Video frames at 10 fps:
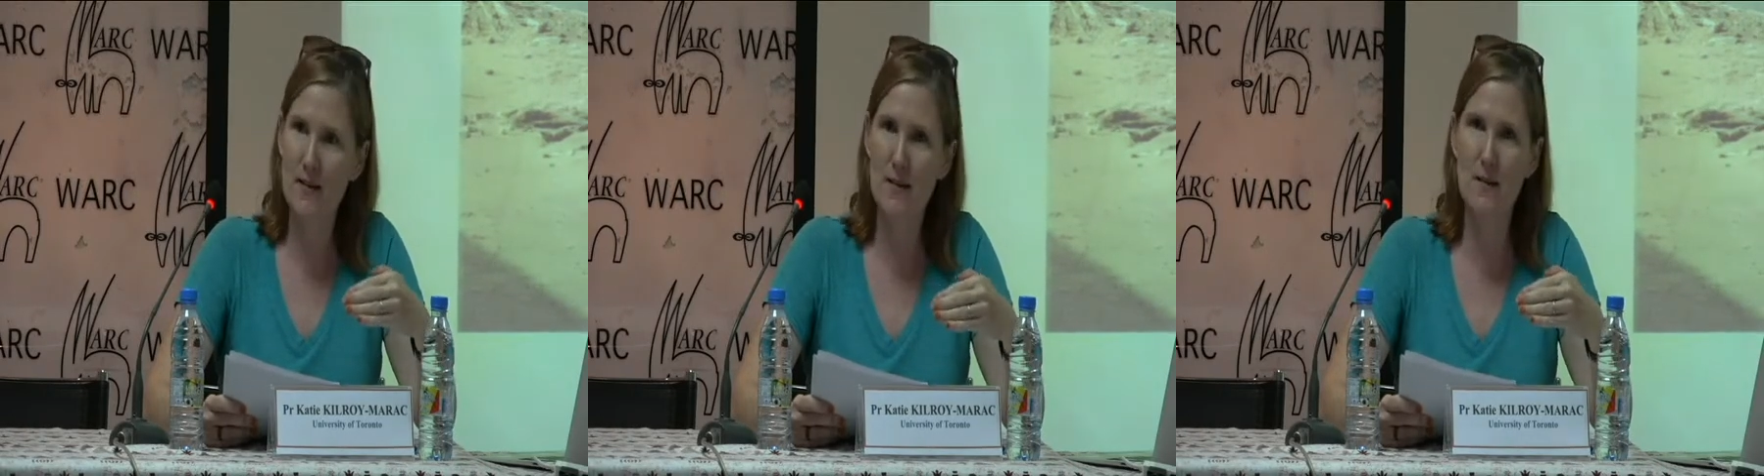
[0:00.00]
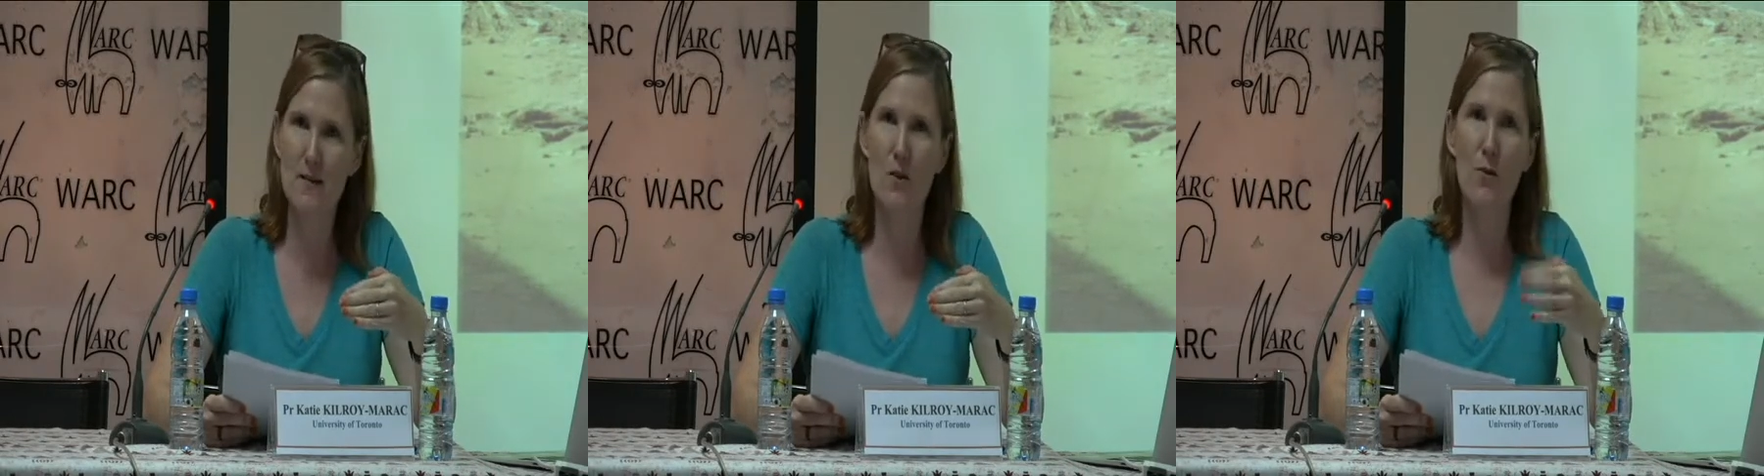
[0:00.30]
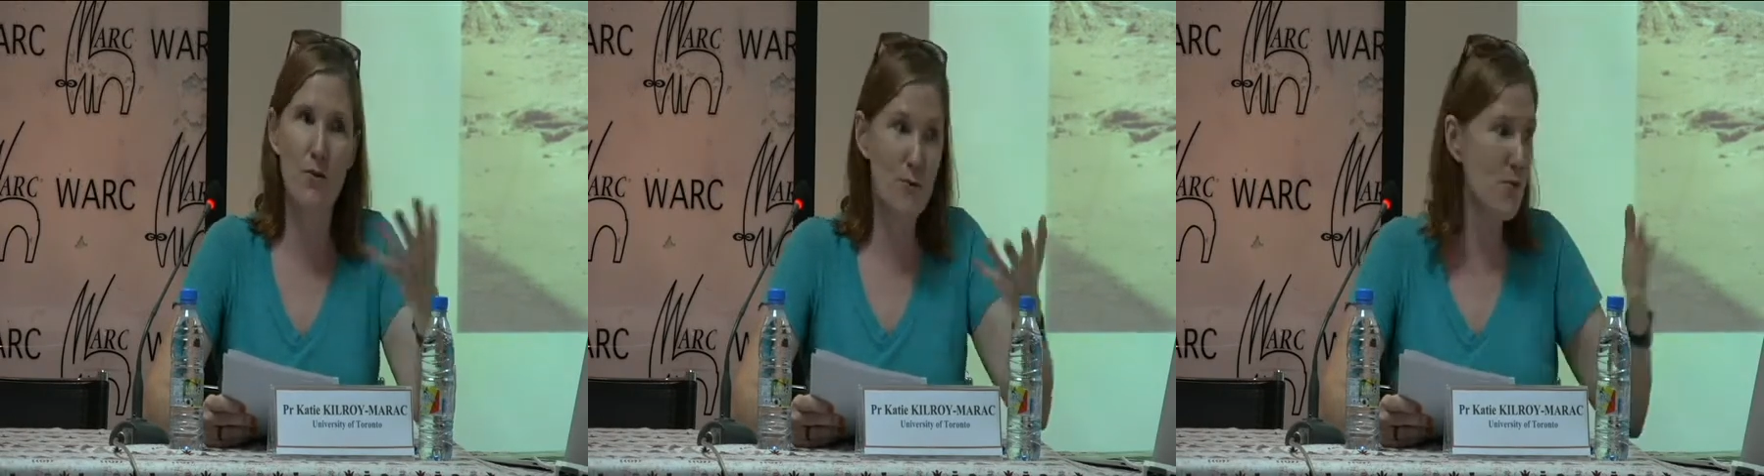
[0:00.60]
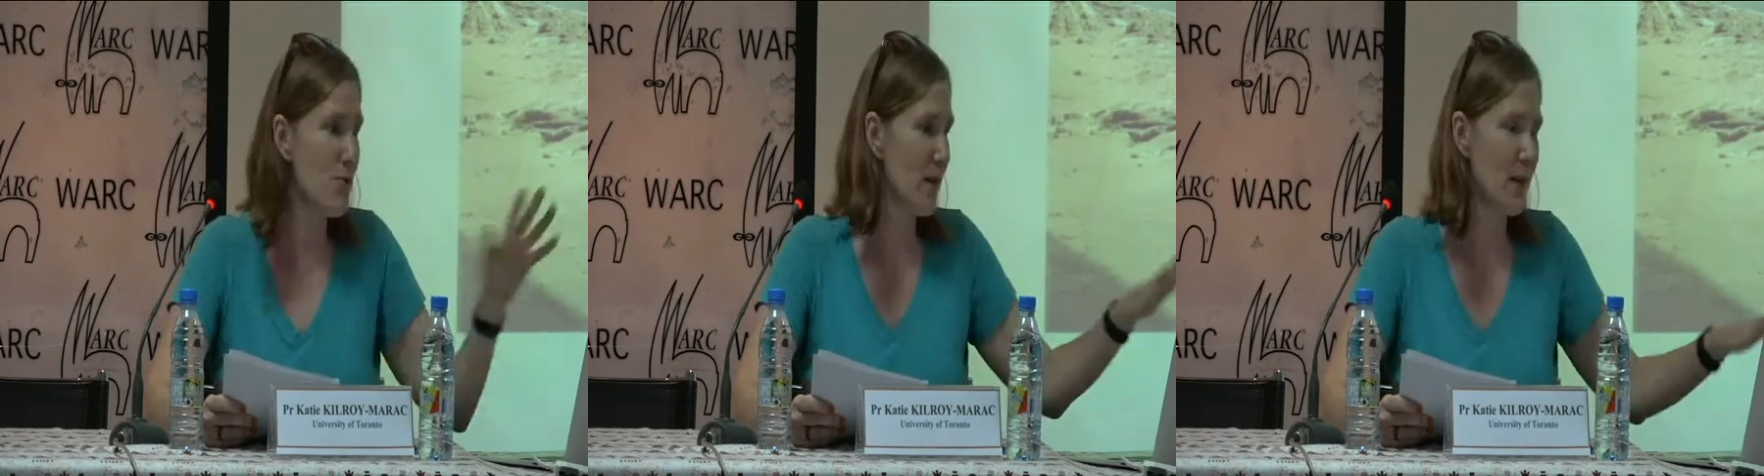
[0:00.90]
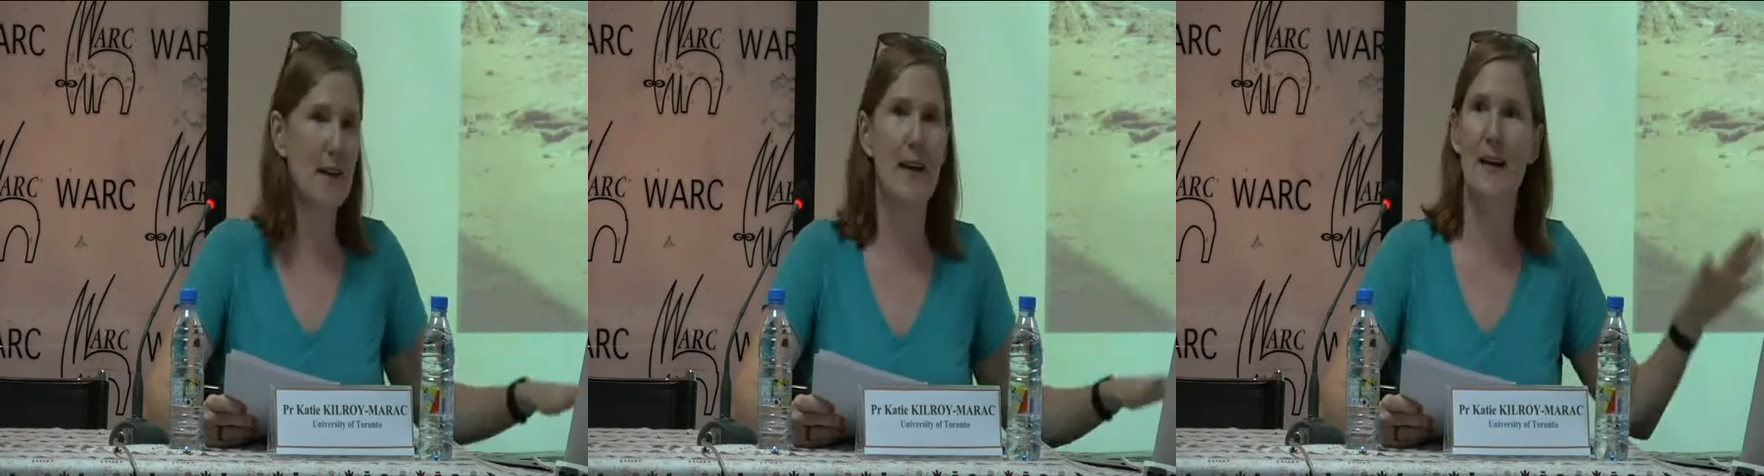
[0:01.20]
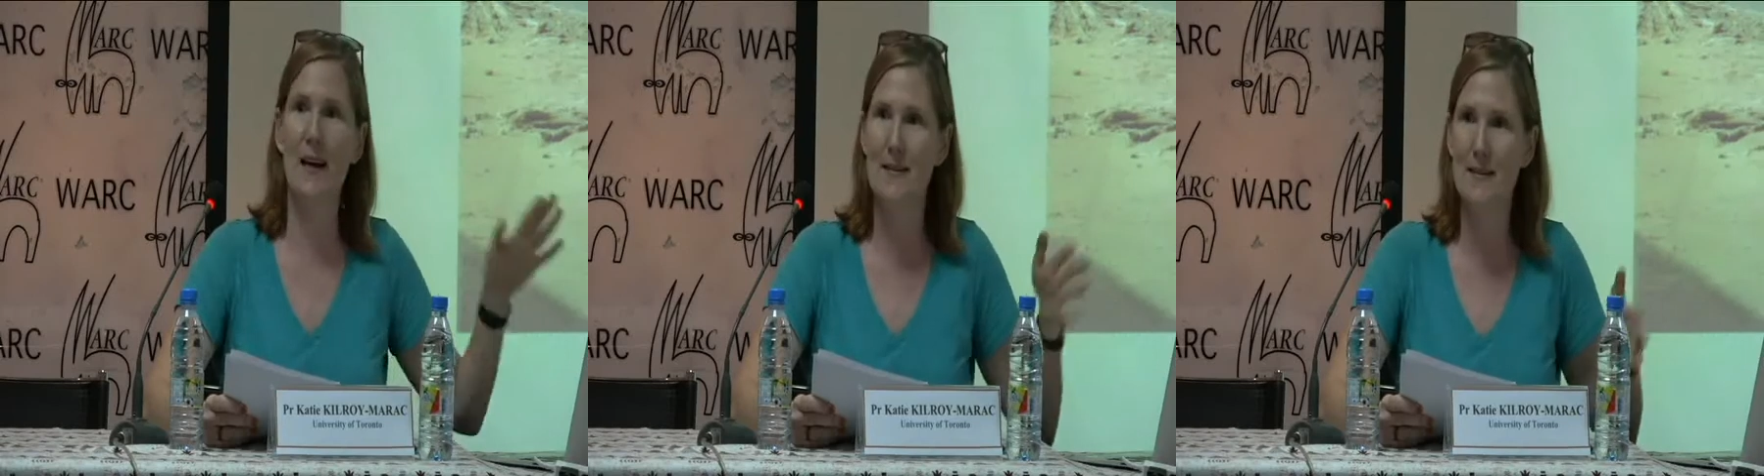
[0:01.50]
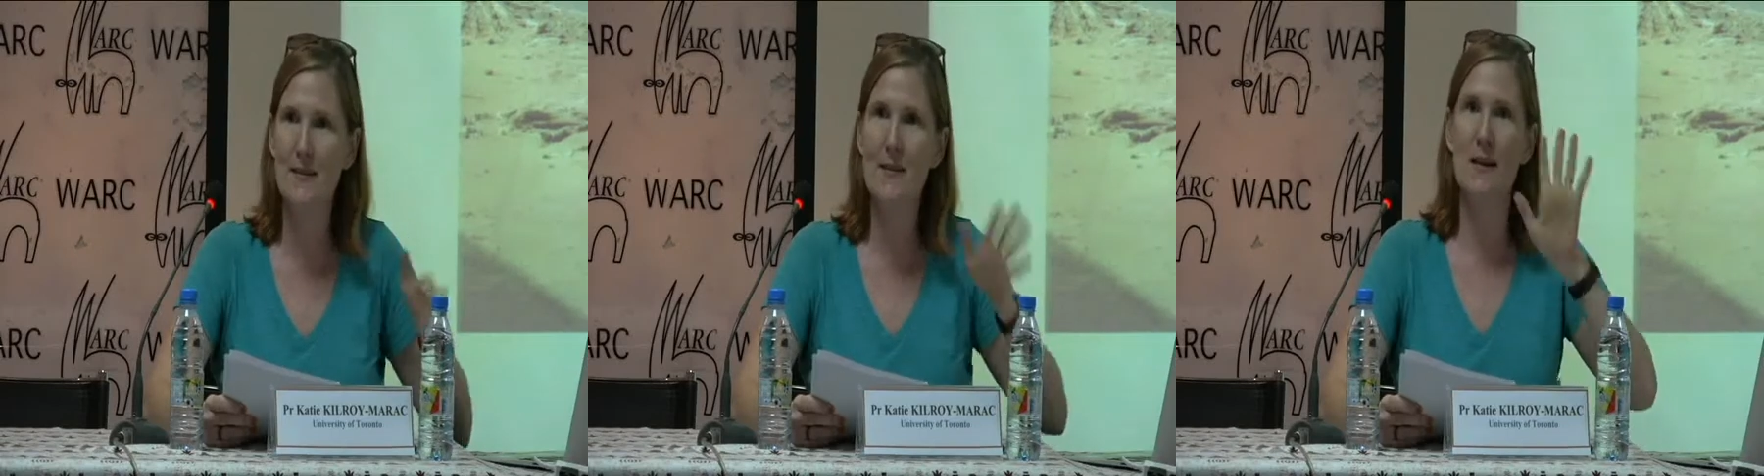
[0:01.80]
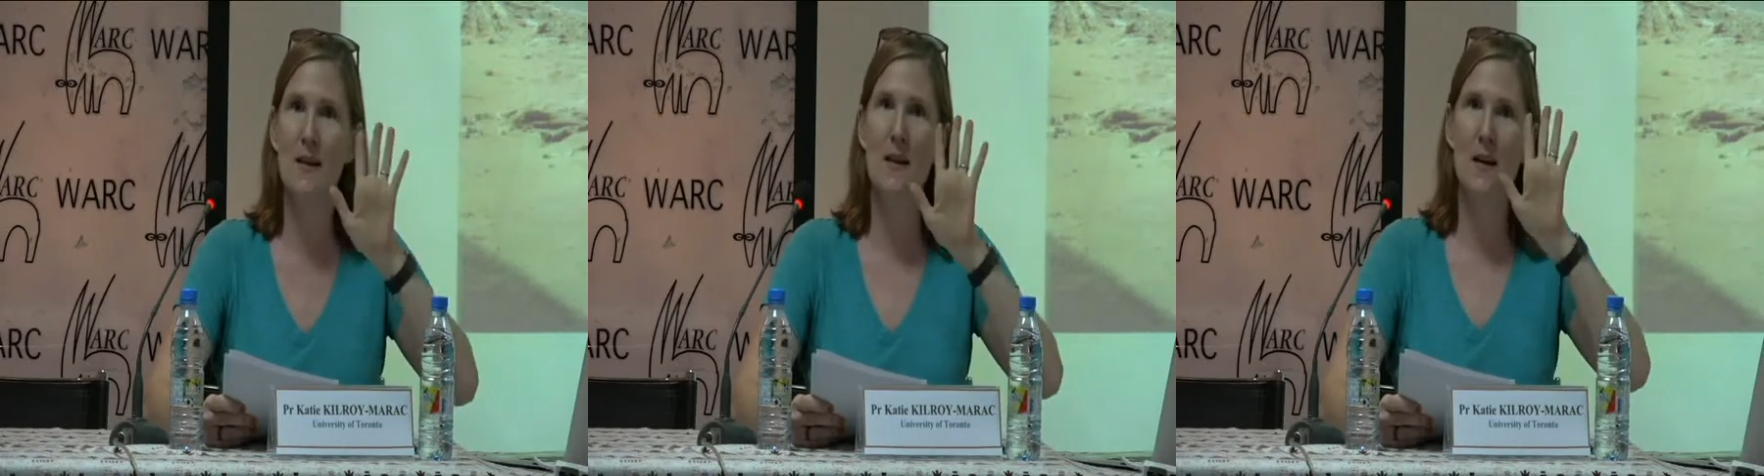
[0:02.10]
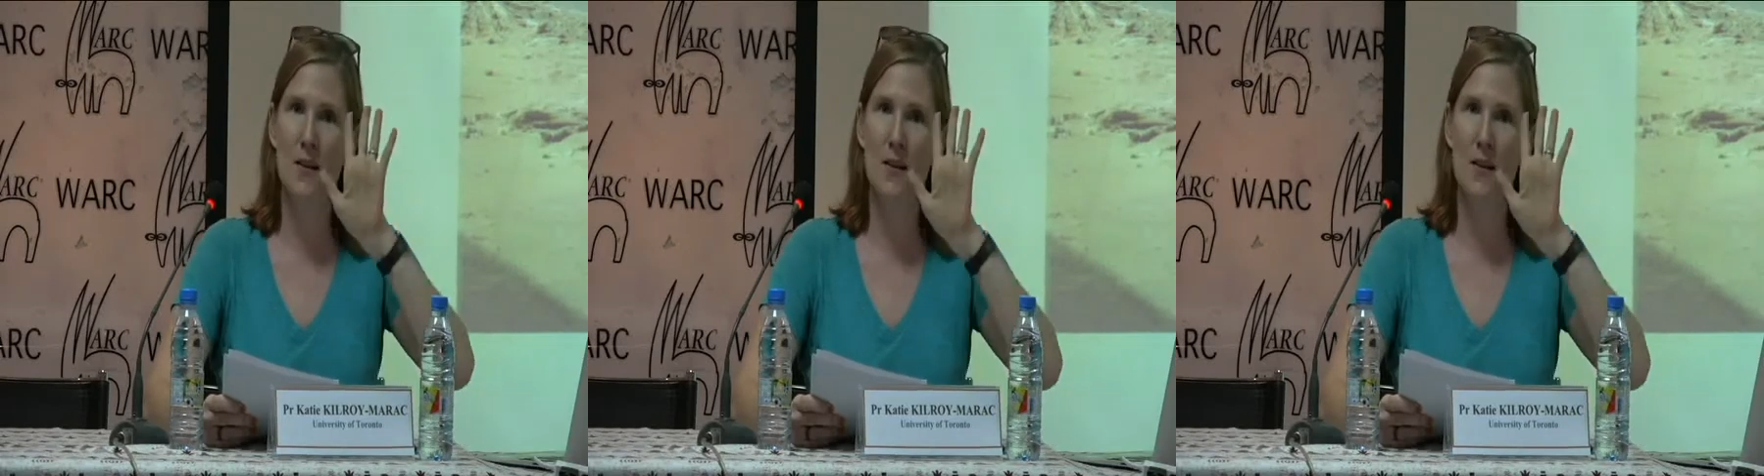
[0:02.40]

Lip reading: So through the clinic, I see